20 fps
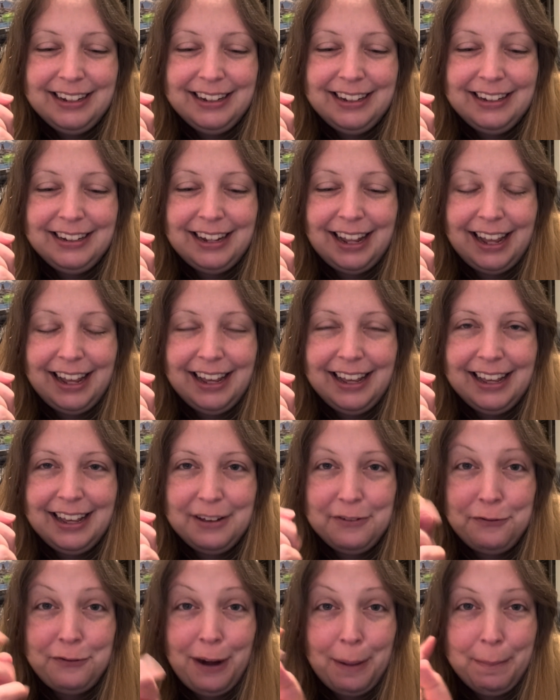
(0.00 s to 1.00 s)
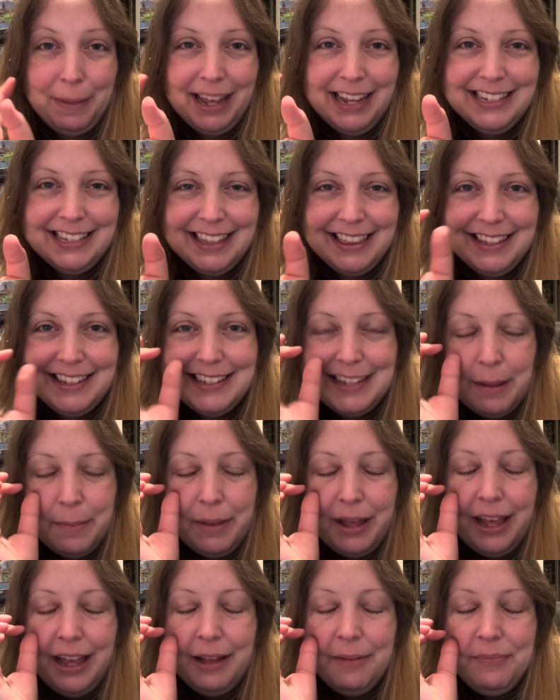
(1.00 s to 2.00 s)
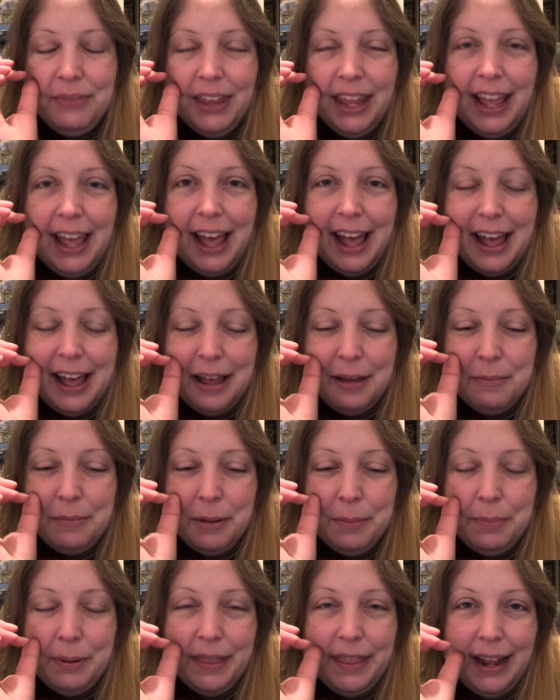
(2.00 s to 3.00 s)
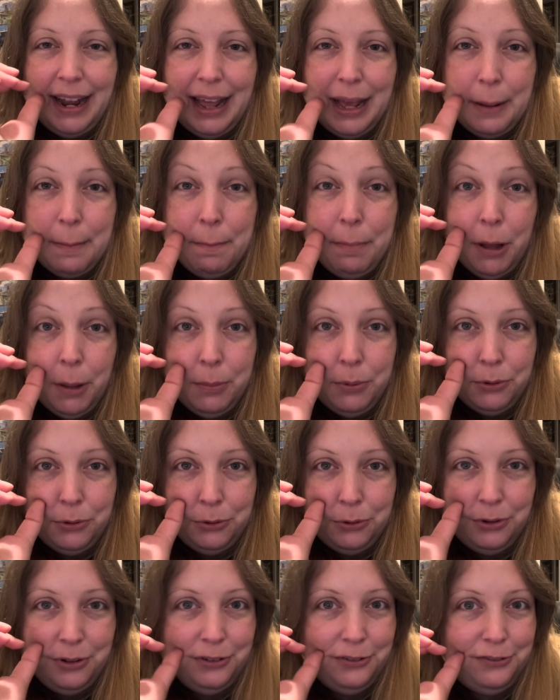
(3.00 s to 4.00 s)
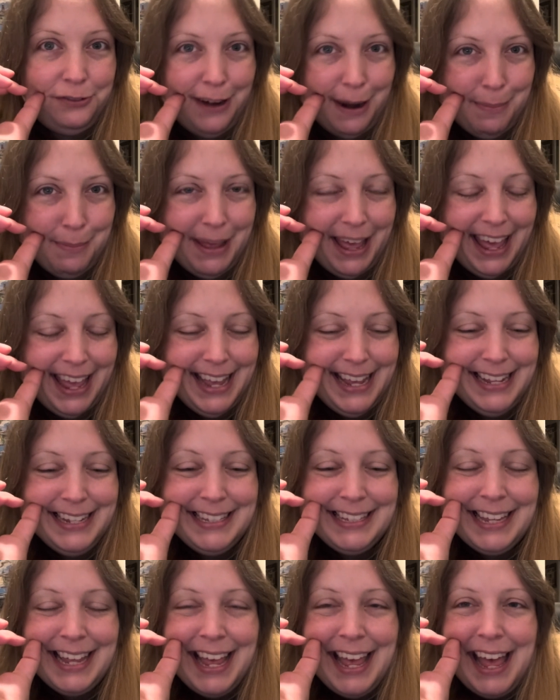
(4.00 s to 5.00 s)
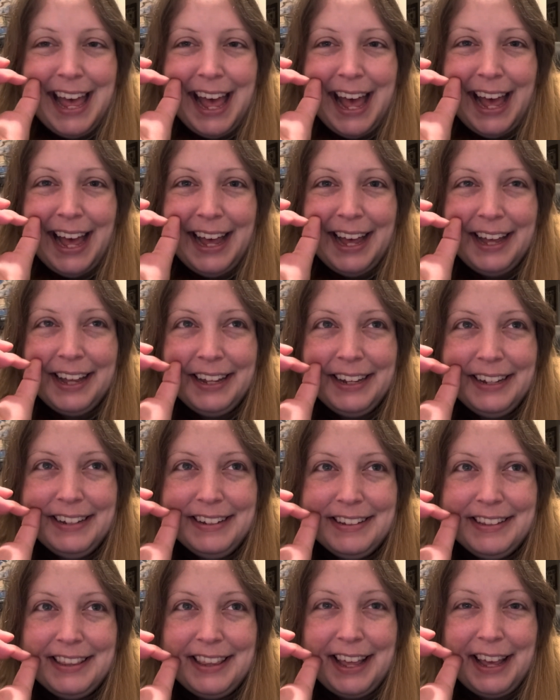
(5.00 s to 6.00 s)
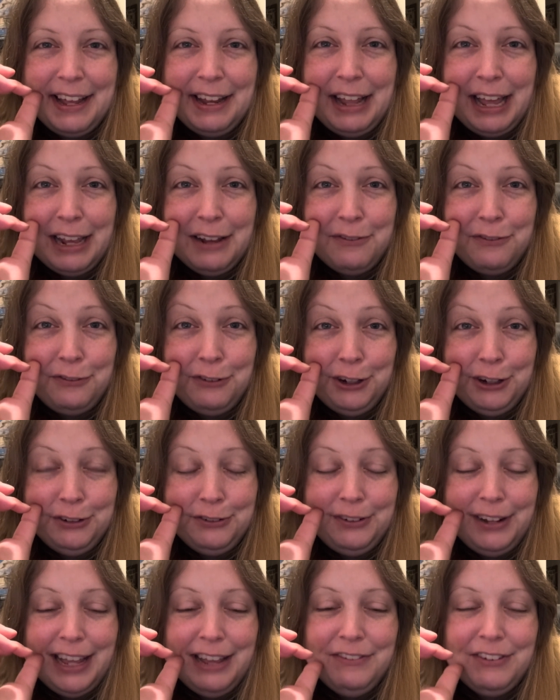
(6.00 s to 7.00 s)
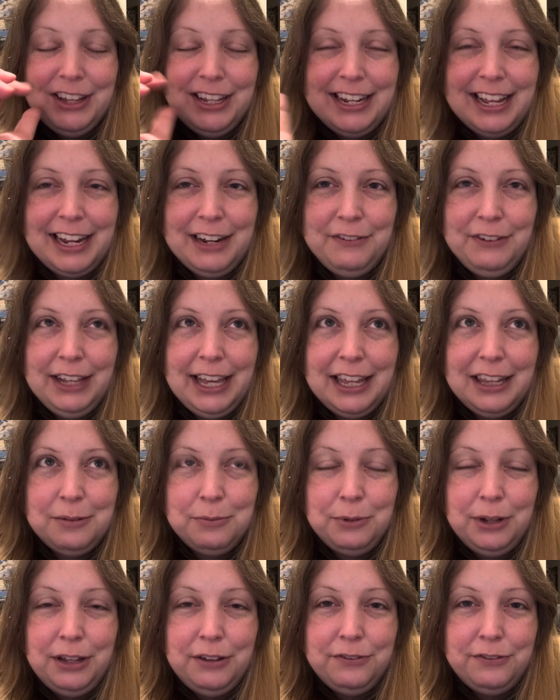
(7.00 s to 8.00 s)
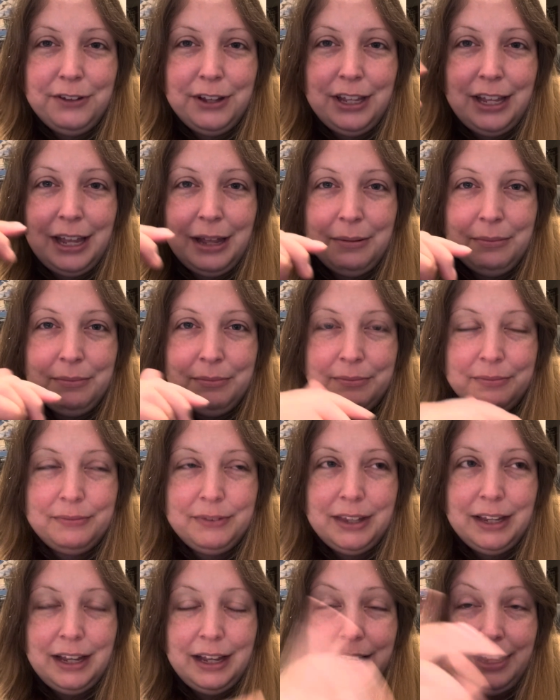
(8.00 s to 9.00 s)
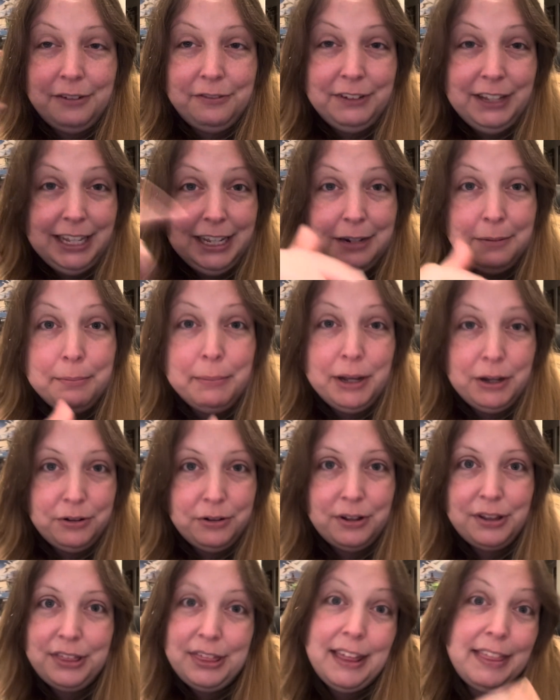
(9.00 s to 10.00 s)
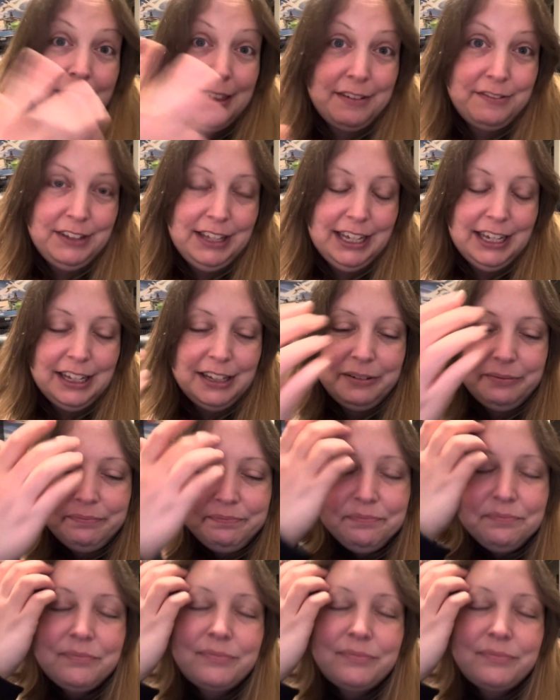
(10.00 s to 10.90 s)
like frappes in the summer, but they're like bubble frappes, and they're like fruit flavoured, and if you get them with vegan milk, then they're vegan.